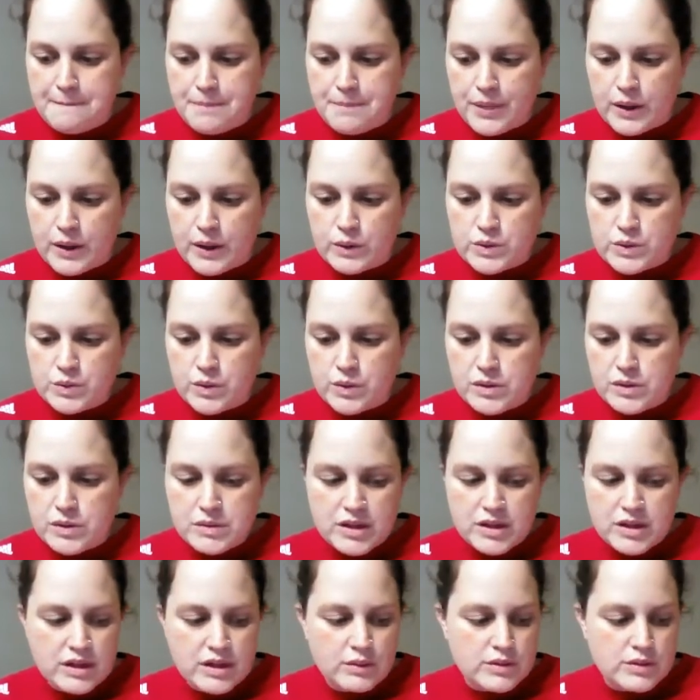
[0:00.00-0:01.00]
There was one
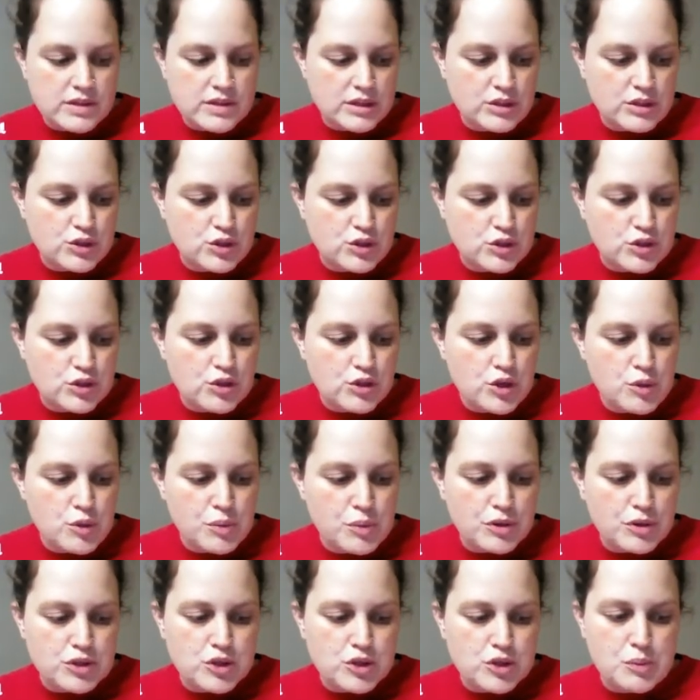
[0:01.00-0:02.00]
month that was like
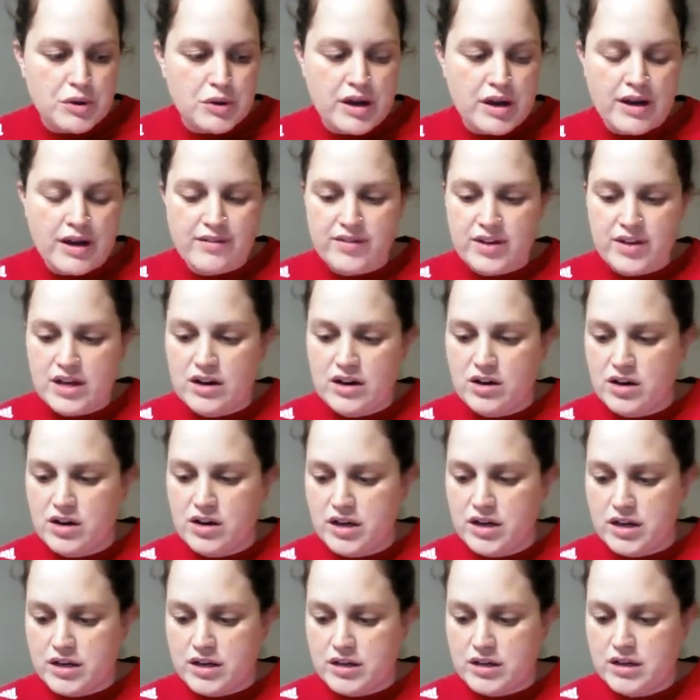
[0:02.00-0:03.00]
super, super heavy
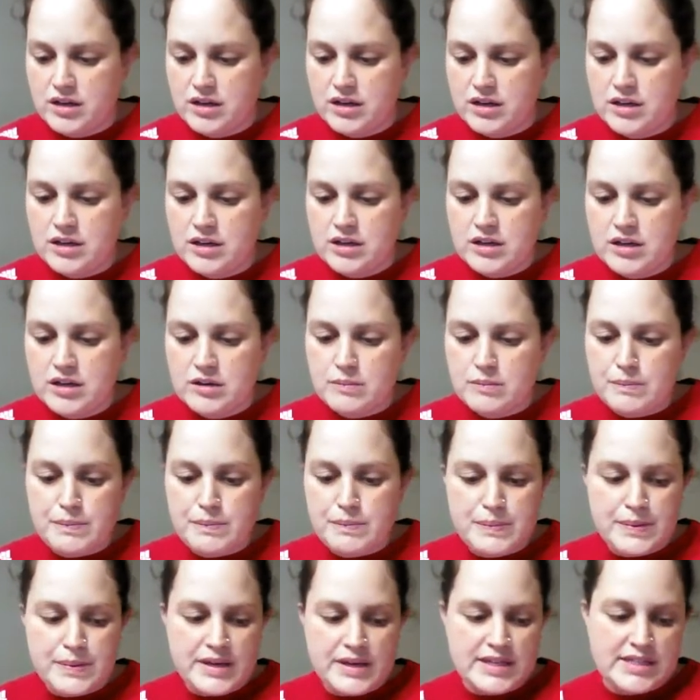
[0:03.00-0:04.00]
on
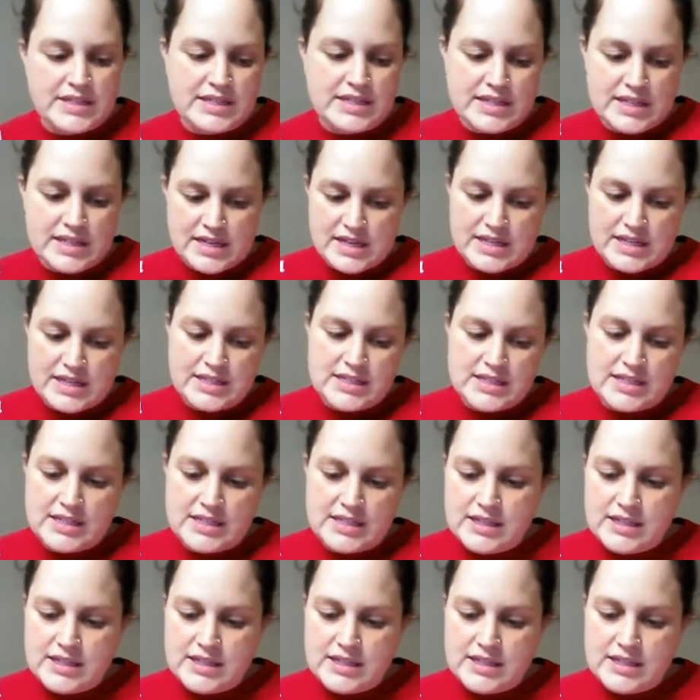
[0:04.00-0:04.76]
business,